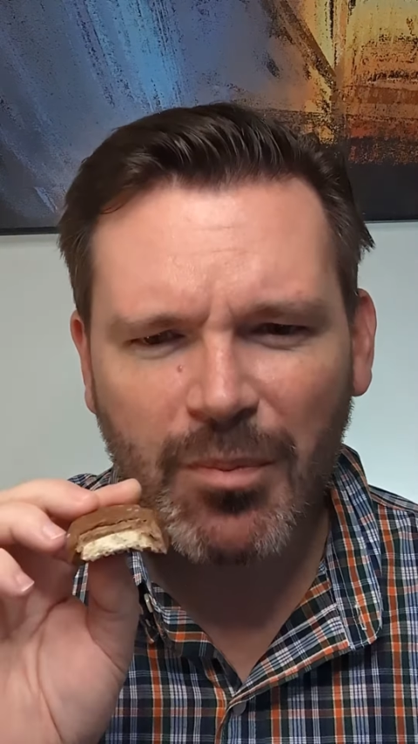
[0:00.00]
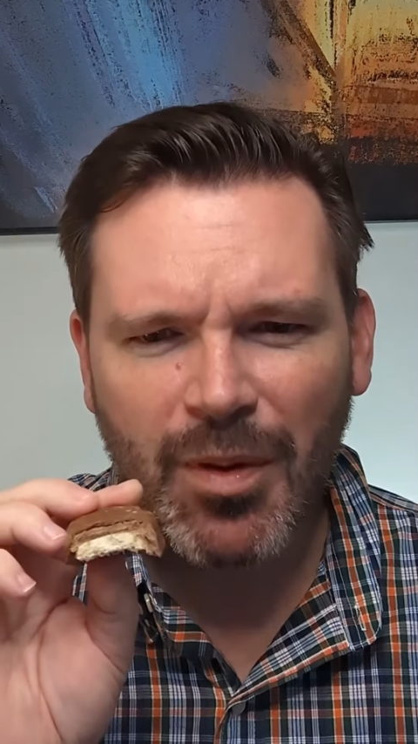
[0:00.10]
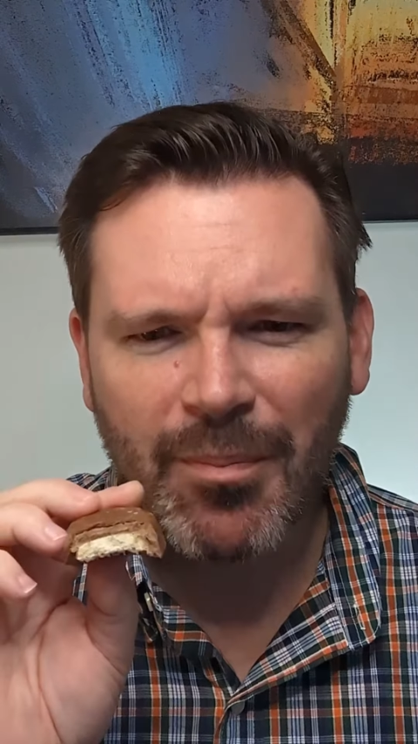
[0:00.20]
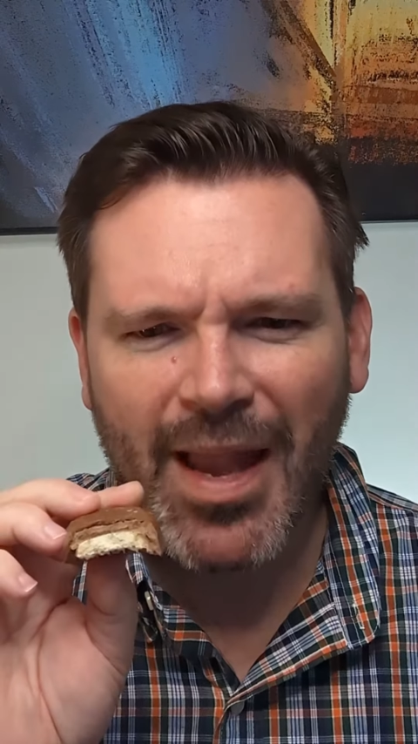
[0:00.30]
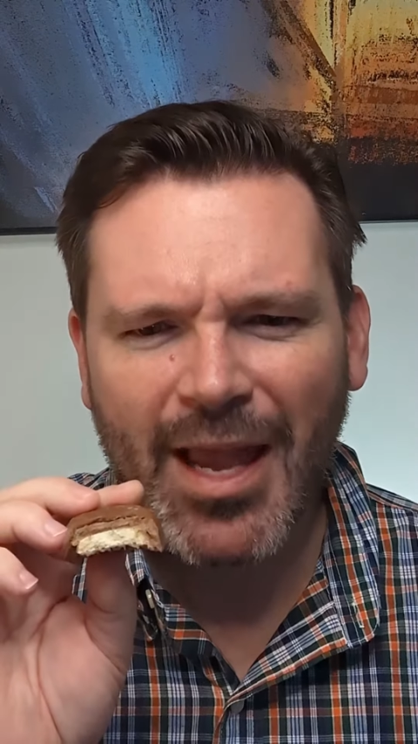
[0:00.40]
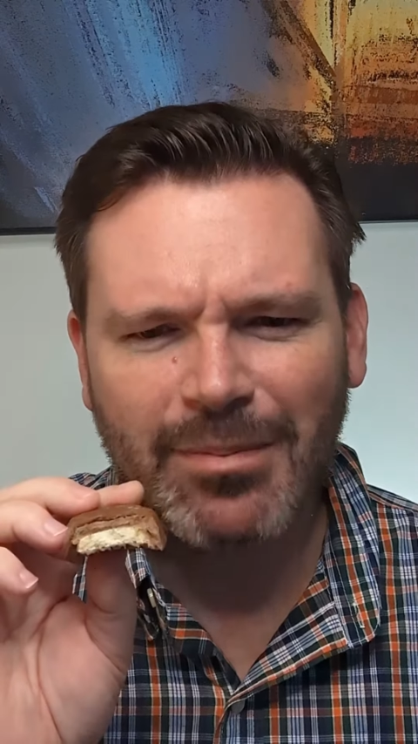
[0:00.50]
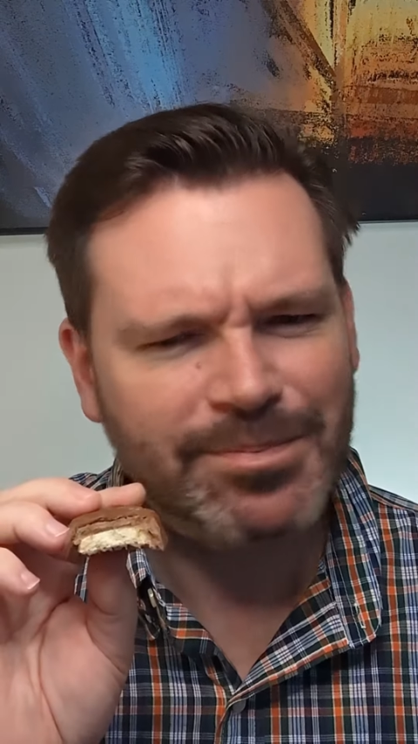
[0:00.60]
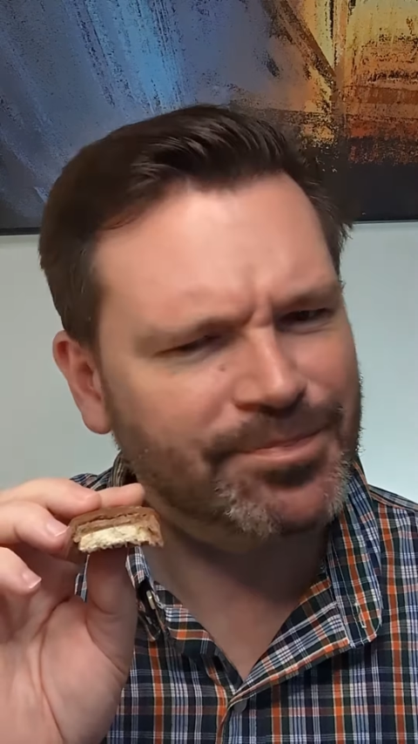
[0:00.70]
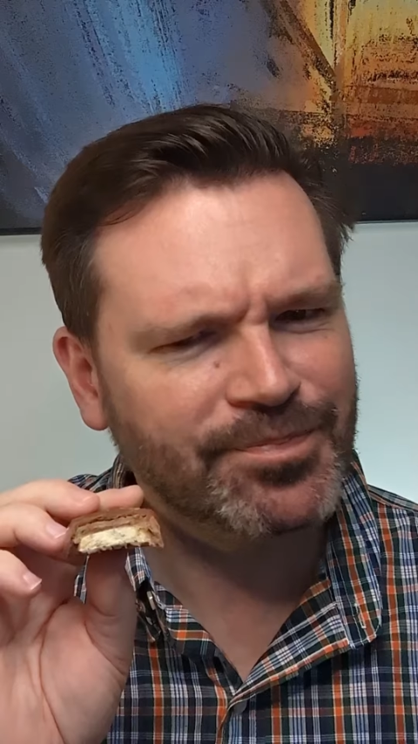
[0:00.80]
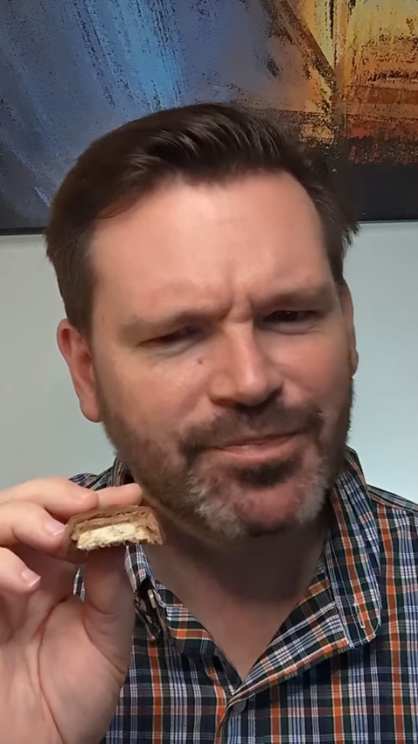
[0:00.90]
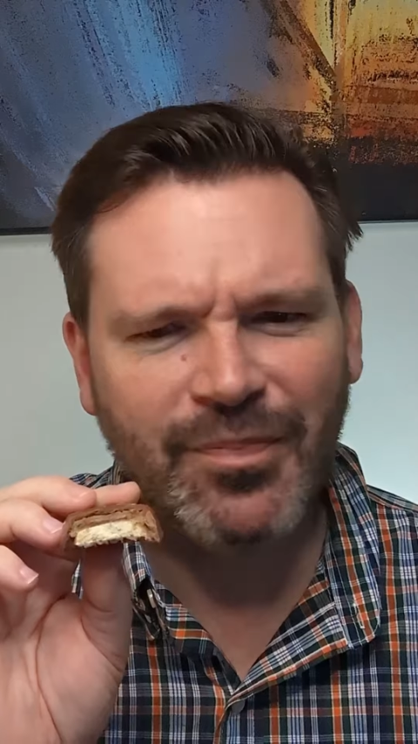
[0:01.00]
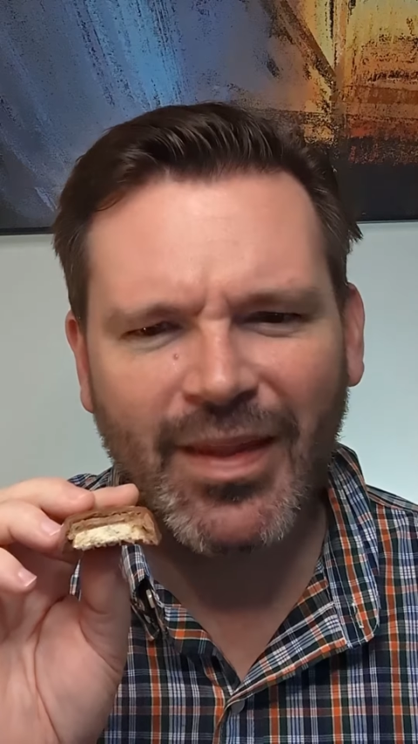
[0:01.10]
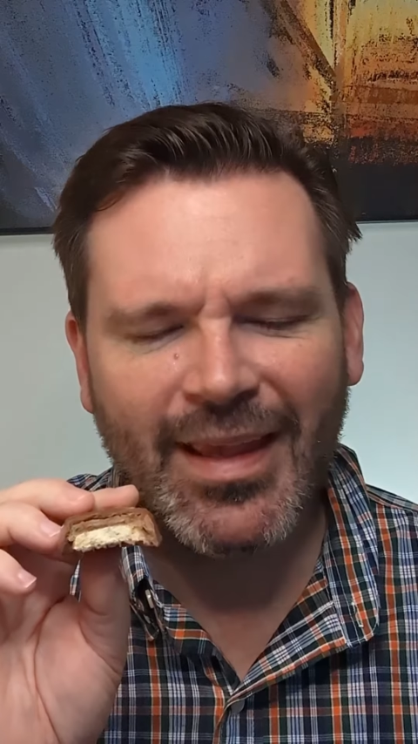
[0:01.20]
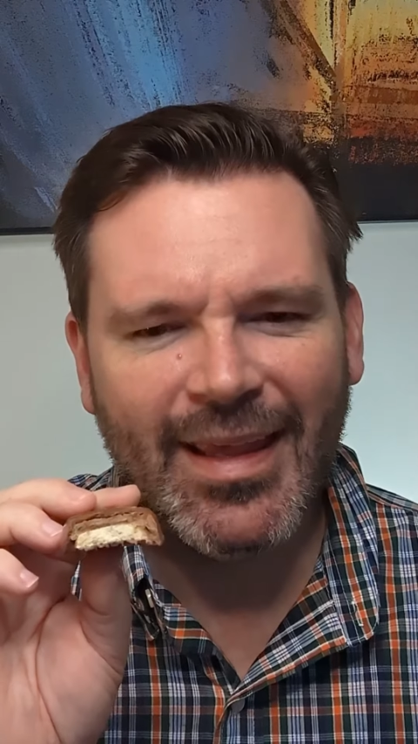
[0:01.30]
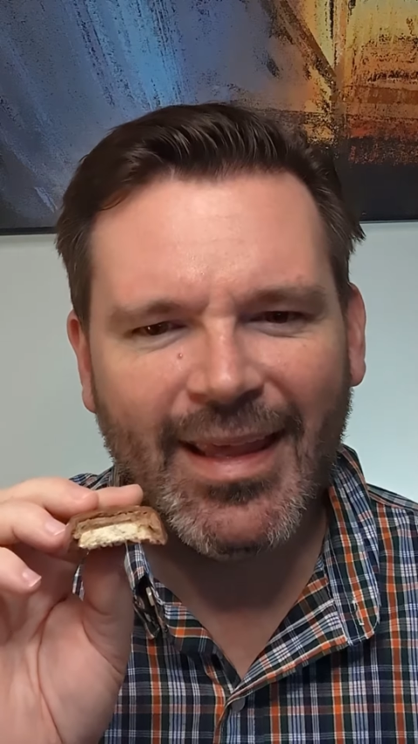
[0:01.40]
But man,
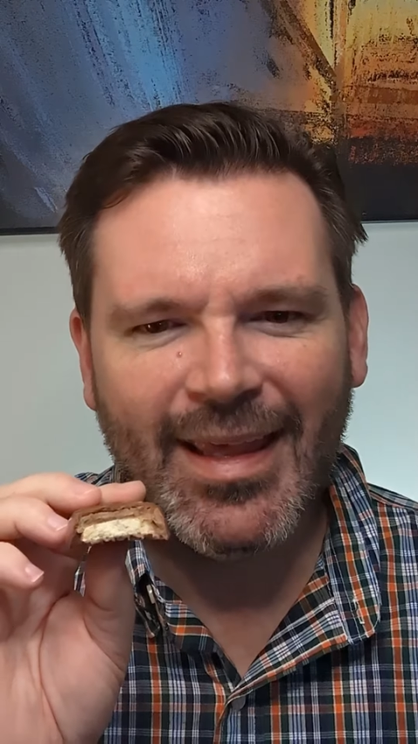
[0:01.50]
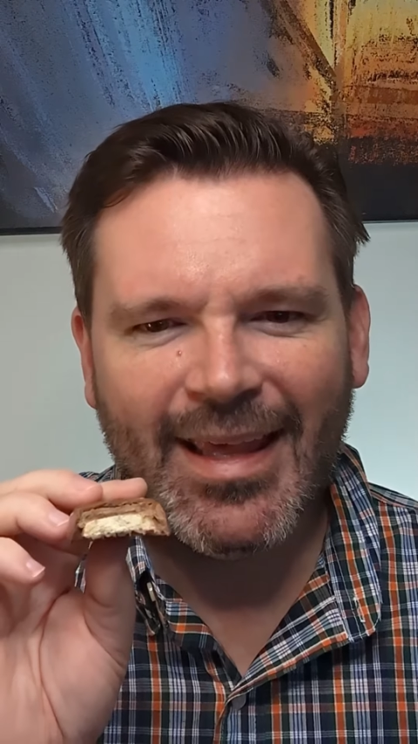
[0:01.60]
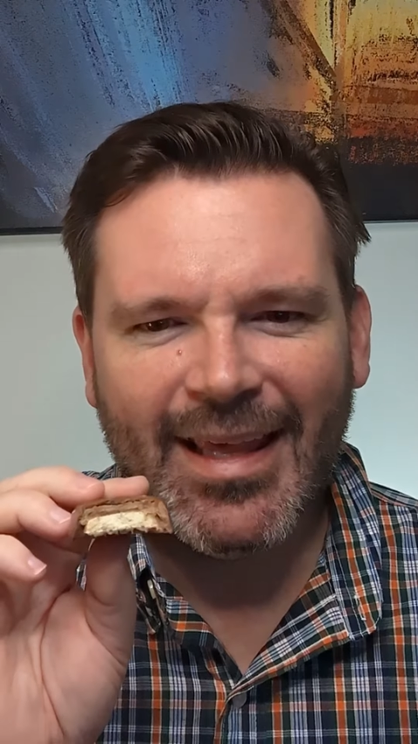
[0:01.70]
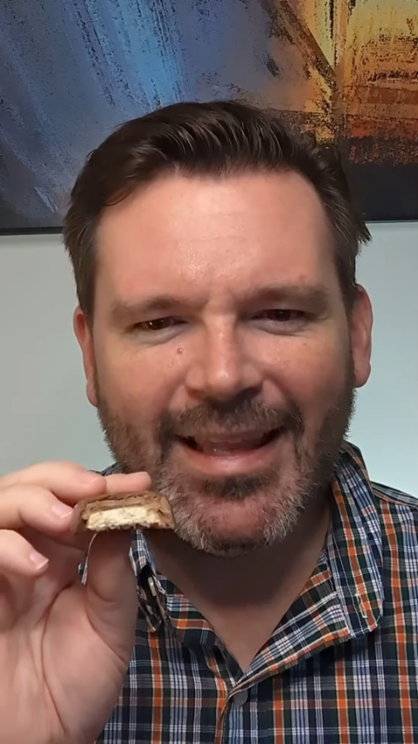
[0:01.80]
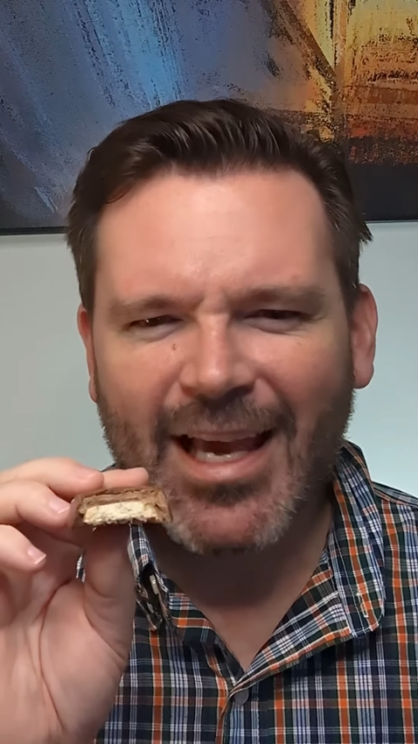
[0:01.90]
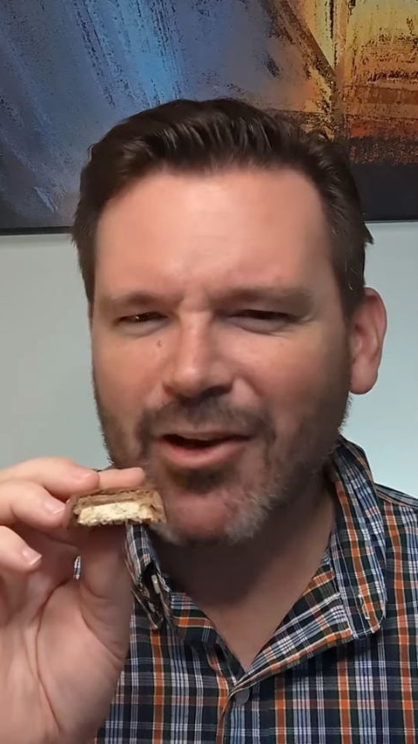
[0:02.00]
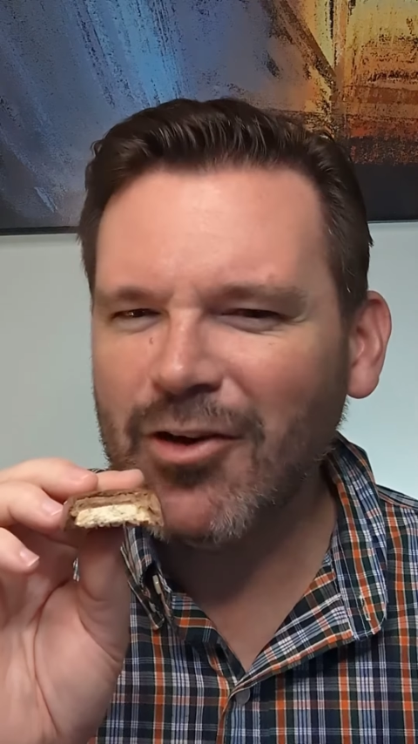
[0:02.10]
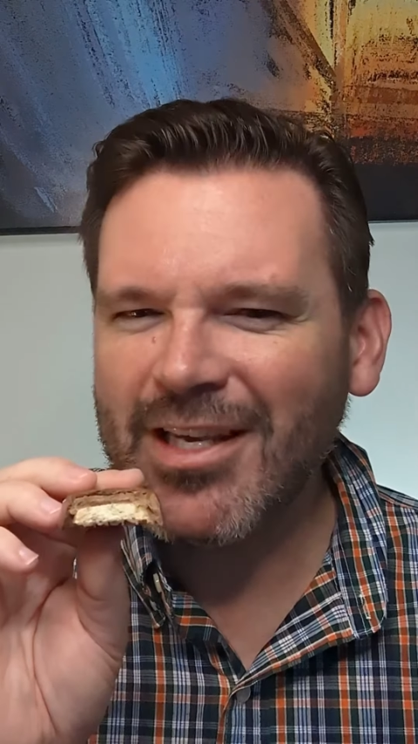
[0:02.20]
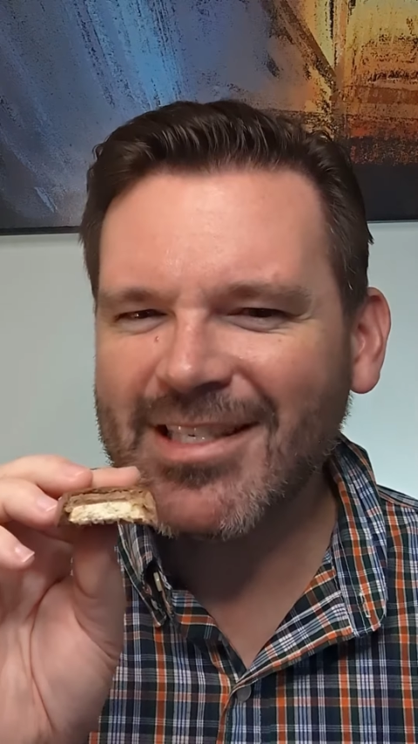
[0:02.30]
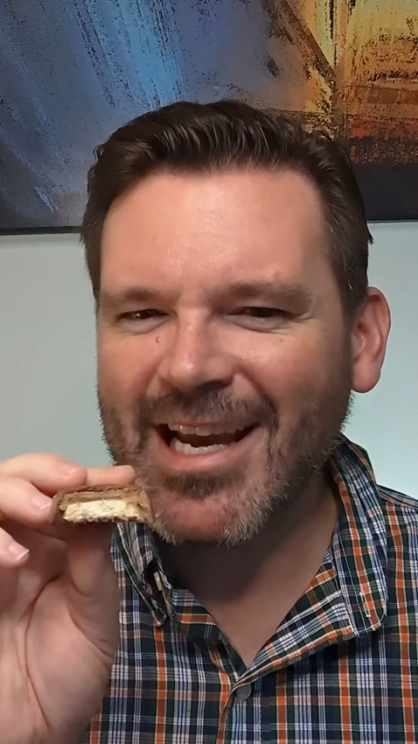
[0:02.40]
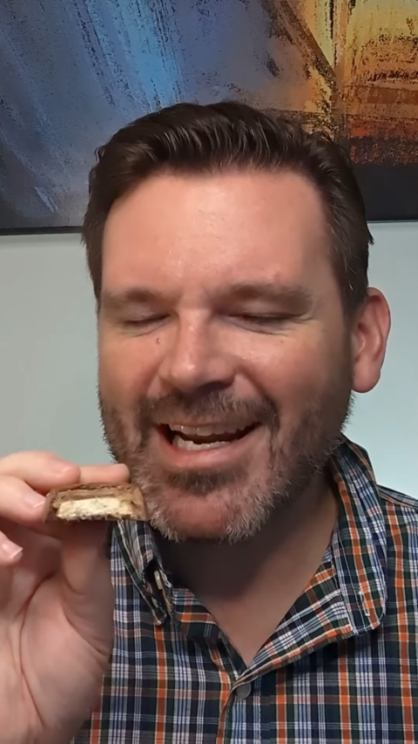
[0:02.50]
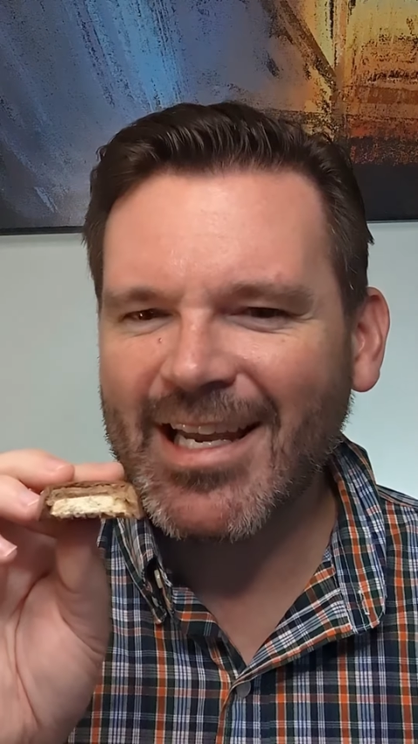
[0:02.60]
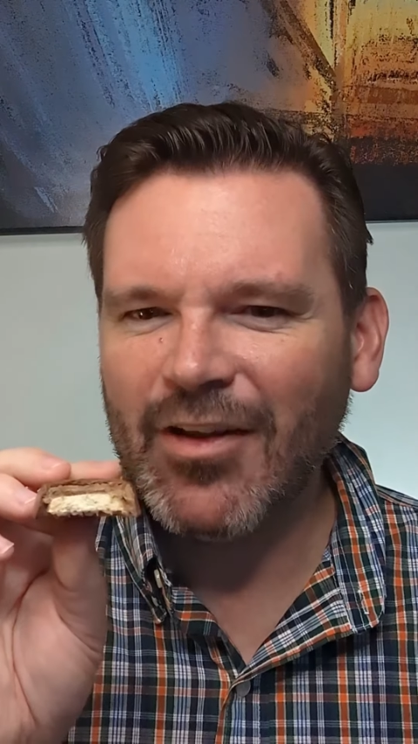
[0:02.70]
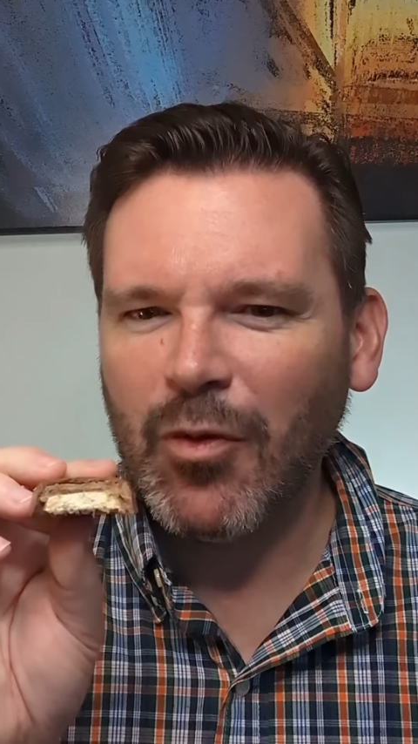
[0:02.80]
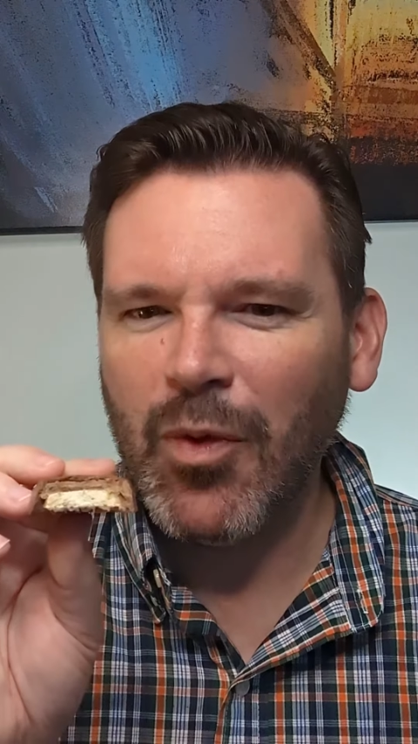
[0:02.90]
that cookie's kind of
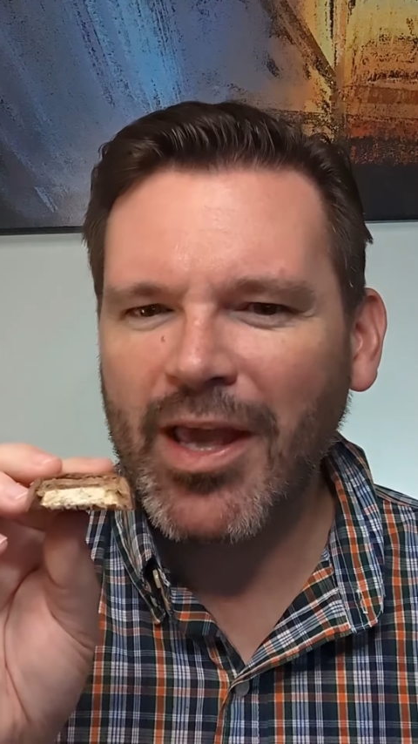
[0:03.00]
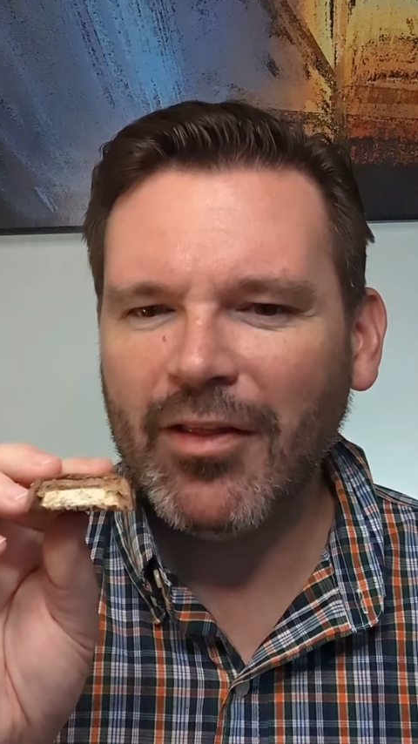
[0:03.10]
getting in the way